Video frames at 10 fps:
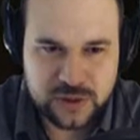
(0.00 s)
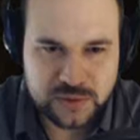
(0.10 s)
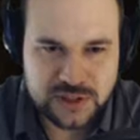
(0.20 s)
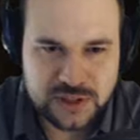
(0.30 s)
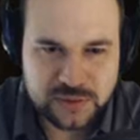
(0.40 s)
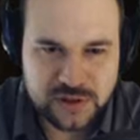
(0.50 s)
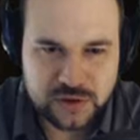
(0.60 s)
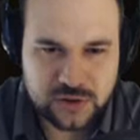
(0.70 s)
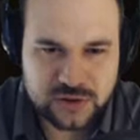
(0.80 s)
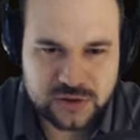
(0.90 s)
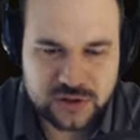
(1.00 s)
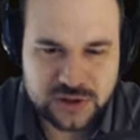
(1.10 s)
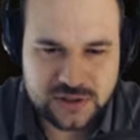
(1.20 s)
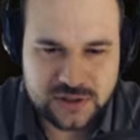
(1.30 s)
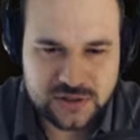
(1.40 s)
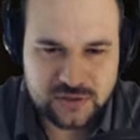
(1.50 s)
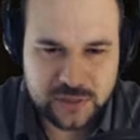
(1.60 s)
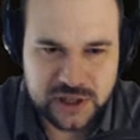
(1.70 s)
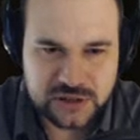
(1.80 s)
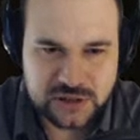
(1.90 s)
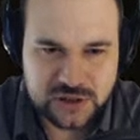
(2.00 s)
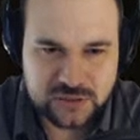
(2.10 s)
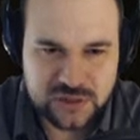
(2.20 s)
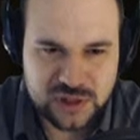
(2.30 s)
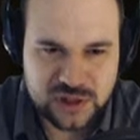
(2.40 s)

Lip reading: I will keep the Austrians out of Belgium.